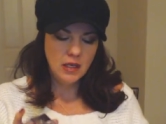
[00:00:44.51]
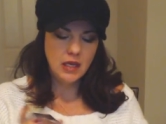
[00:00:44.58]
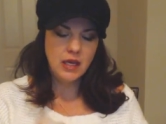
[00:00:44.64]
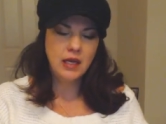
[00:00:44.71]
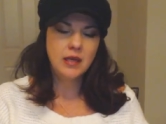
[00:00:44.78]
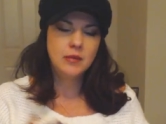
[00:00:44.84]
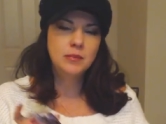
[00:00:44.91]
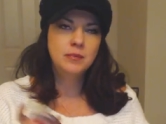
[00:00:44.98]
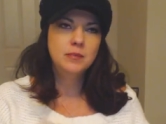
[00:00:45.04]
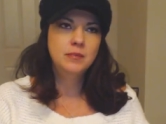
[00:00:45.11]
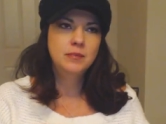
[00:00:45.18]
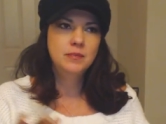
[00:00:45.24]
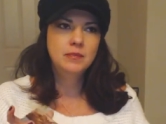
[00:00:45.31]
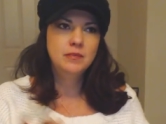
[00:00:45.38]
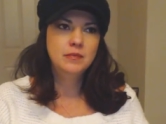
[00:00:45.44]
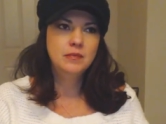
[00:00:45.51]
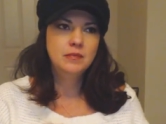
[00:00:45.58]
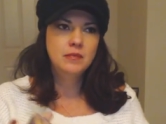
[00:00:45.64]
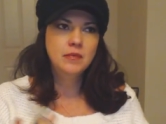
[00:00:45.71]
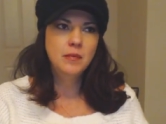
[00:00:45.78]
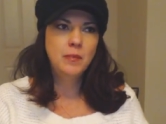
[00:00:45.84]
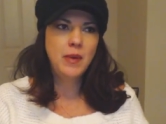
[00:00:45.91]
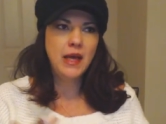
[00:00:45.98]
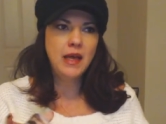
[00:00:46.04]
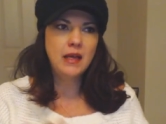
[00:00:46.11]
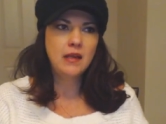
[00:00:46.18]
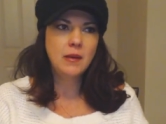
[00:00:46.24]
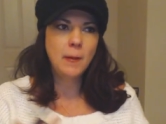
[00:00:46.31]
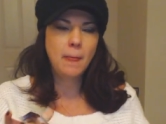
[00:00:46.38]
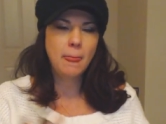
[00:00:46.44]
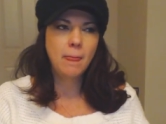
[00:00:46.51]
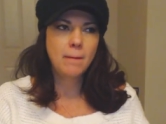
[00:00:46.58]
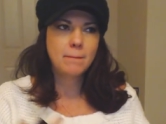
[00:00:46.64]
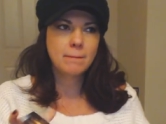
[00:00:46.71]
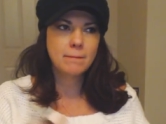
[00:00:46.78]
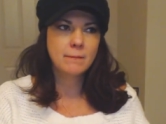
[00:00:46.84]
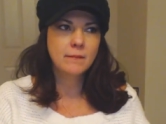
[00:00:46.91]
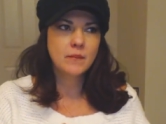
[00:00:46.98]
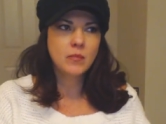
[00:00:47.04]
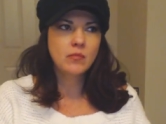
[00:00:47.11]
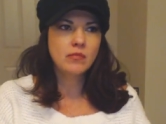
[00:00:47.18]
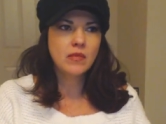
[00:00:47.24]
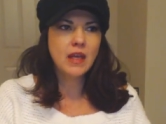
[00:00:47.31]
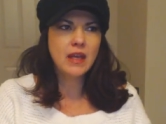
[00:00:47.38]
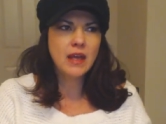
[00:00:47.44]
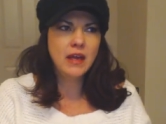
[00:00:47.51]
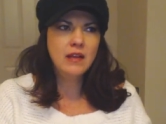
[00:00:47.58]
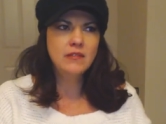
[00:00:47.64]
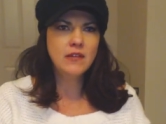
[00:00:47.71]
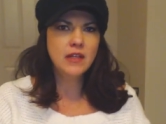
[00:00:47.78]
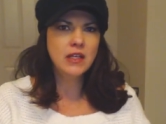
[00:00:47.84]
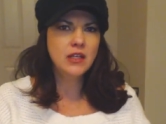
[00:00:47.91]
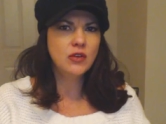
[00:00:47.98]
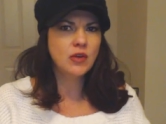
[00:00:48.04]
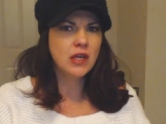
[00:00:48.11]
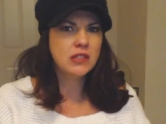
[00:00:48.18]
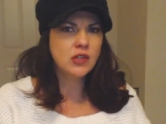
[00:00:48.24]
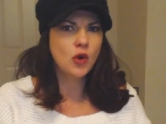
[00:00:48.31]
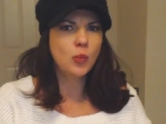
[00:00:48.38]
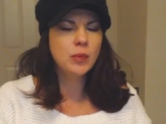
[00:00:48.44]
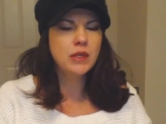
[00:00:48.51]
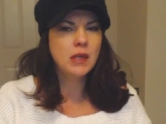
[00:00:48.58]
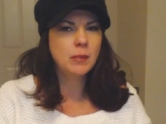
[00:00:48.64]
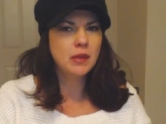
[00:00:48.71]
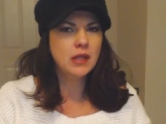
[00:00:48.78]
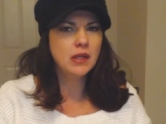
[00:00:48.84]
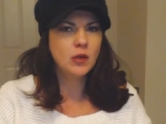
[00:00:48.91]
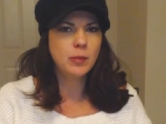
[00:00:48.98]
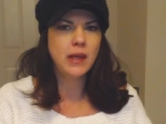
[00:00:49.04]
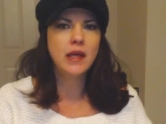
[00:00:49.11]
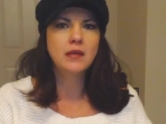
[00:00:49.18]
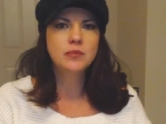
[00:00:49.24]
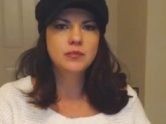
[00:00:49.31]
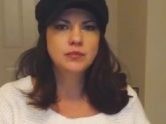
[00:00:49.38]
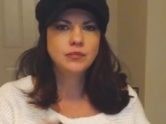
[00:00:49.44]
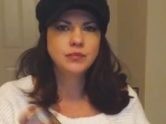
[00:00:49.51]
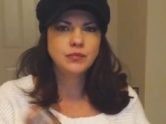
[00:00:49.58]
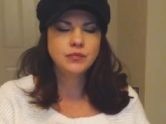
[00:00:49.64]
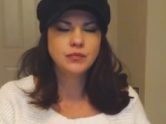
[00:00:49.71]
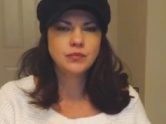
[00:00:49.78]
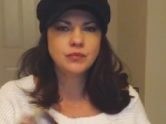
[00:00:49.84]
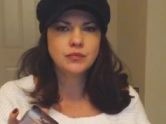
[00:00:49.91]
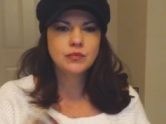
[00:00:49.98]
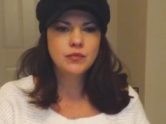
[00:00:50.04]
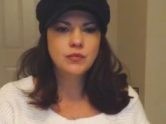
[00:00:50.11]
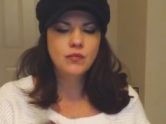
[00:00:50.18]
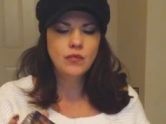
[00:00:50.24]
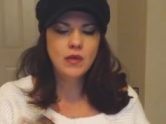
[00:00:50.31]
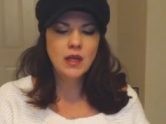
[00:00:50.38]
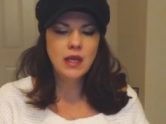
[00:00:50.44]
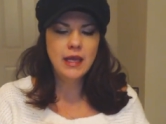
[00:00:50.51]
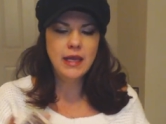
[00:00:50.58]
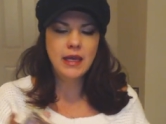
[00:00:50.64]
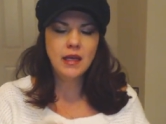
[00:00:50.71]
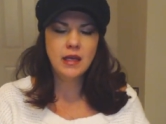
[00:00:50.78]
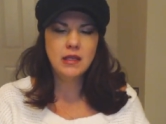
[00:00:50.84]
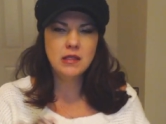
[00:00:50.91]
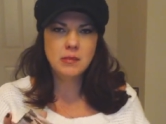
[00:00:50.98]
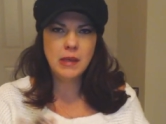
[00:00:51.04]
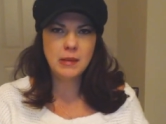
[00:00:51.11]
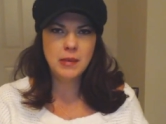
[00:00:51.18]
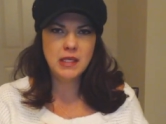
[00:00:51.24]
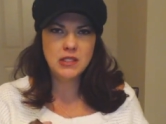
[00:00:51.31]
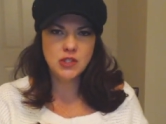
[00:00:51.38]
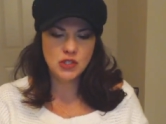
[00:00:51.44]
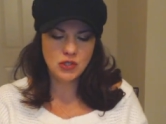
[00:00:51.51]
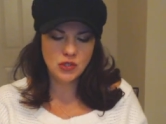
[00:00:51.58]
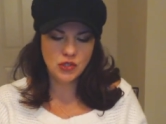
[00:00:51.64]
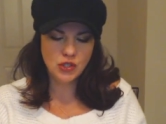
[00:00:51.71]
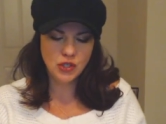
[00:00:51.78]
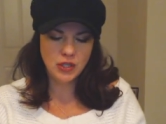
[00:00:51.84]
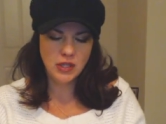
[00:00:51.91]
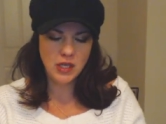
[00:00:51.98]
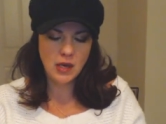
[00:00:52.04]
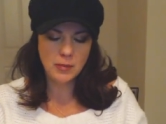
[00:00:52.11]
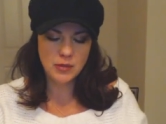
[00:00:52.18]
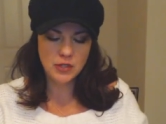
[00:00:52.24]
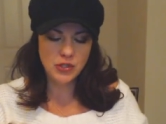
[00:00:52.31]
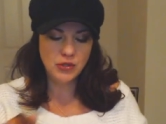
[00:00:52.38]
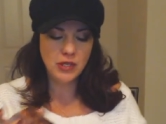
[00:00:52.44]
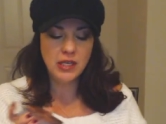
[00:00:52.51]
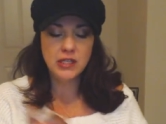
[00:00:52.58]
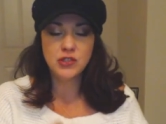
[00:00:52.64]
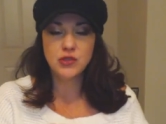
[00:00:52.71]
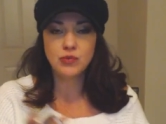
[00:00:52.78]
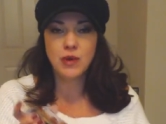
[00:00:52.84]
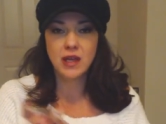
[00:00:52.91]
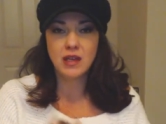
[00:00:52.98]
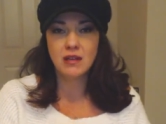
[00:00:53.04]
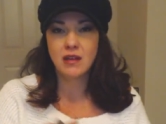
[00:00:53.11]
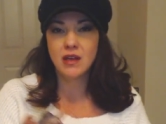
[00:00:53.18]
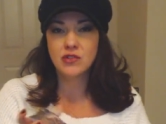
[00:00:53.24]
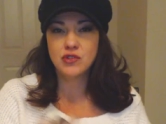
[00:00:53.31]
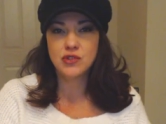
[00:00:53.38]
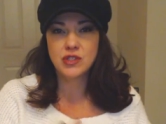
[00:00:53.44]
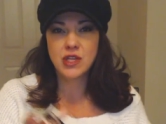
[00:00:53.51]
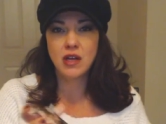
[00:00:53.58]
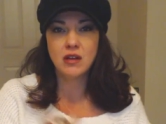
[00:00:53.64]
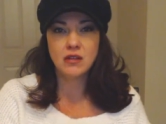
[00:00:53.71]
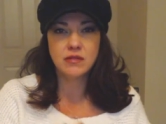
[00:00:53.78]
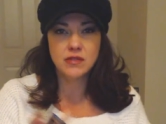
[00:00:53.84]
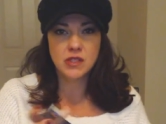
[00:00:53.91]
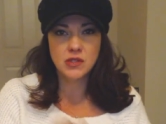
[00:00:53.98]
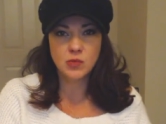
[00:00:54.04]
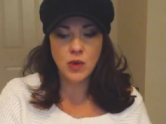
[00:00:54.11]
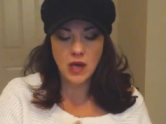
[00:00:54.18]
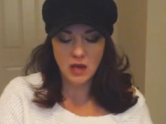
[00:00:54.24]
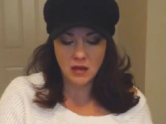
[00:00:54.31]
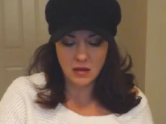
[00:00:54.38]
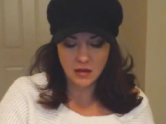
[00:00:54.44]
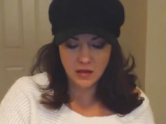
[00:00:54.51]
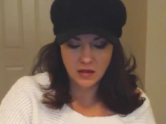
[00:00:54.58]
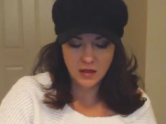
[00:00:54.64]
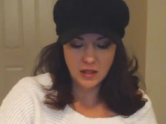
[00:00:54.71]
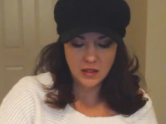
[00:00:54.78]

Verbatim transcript: Um, but I kind of feel like you guys opened up a little bit and maybe took the opportunity to recognize yourselves as well.